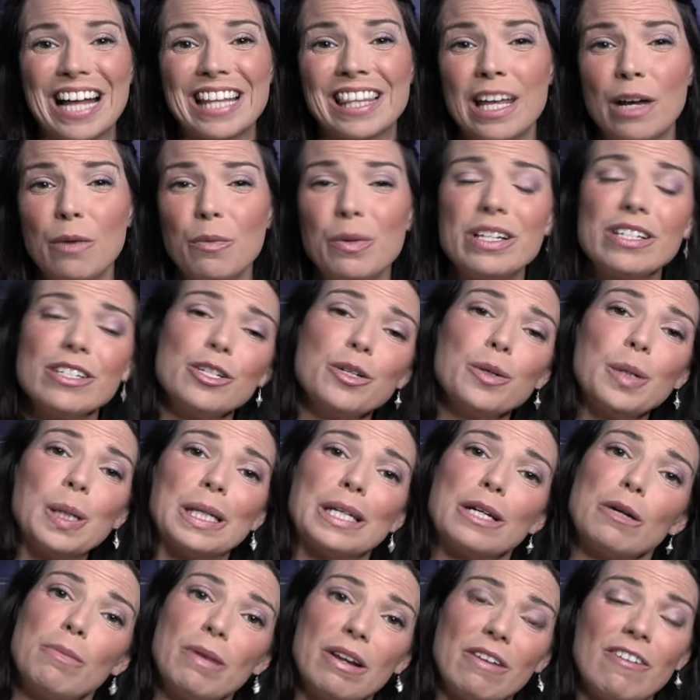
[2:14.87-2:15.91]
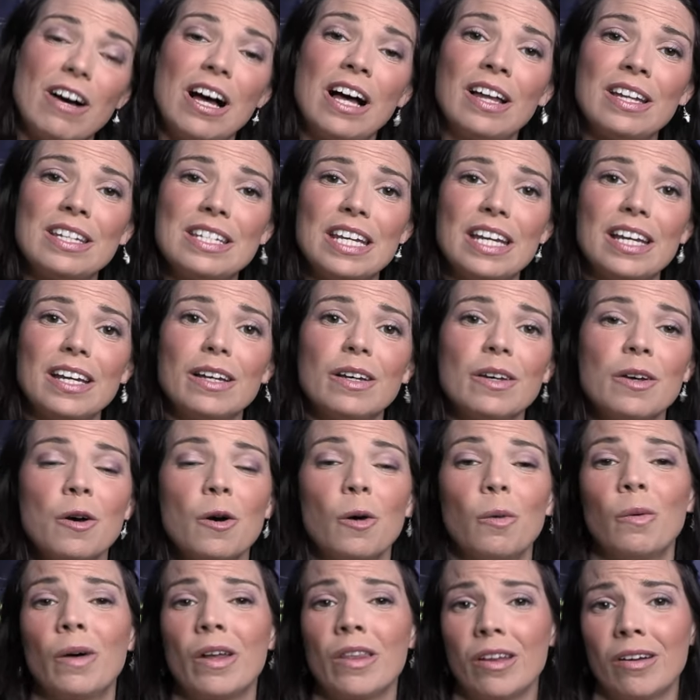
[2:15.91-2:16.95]
and they will do a little bit of hunting
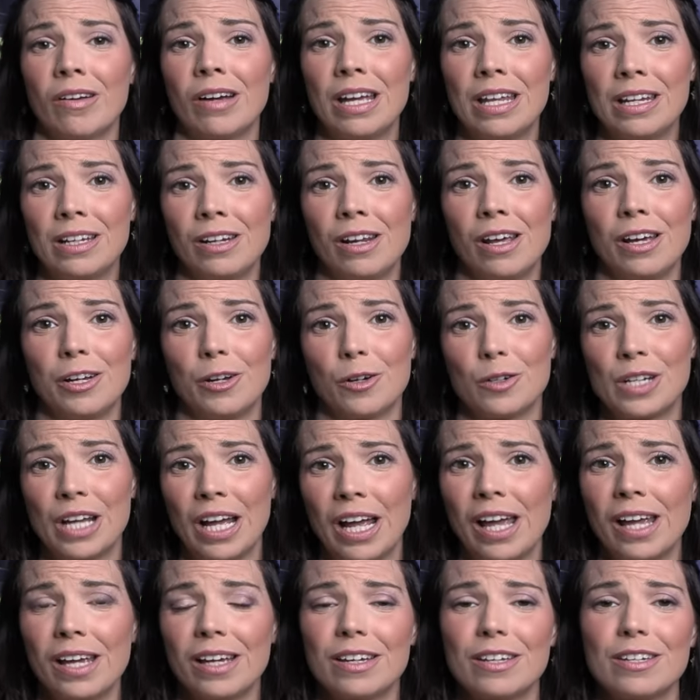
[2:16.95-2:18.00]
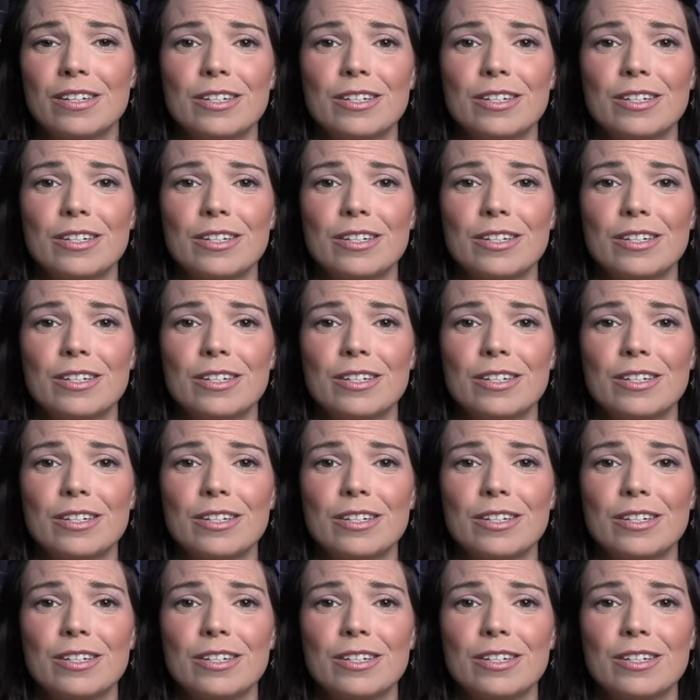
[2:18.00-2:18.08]
while they're in your tank.